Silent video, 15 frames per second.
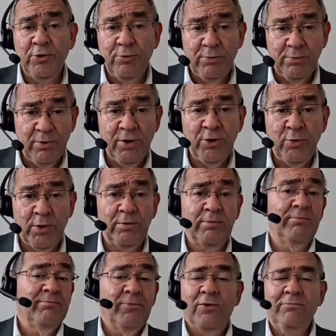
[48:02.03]
who
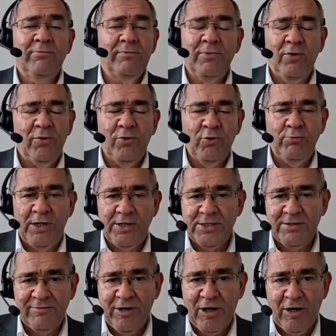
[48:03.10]
will
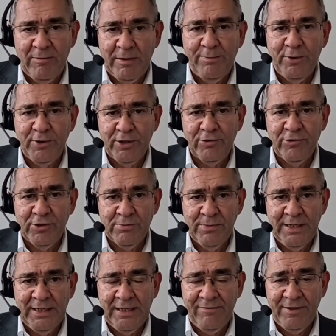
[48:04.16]
almost invariably put it through
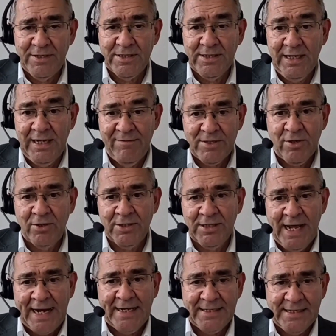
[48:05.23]
to me if it's
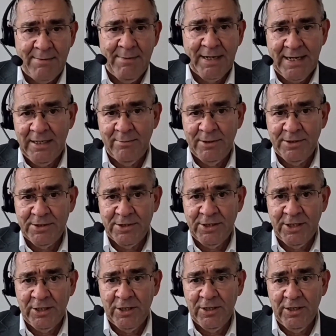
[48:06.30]
got an academic element
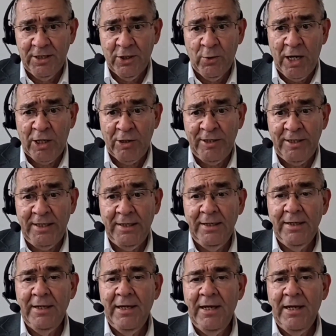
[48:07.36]
to the inquiry.